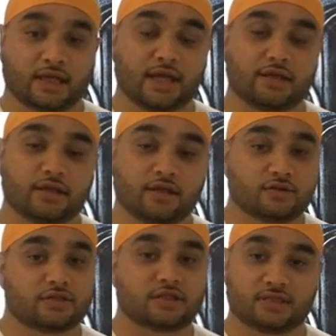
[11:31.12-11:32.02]
getting the
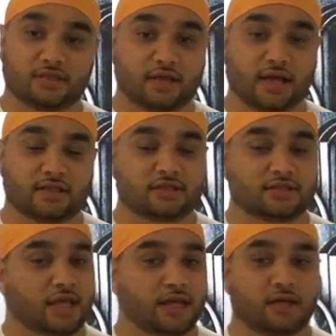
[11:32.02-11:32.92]
youngsters in and
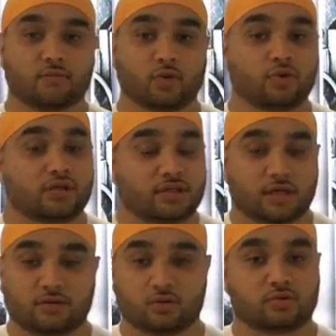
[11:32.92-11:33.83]
just telling them who the
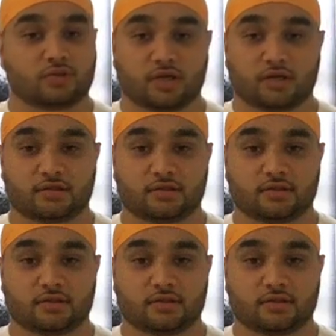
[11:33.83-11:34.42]
10 Gurus are,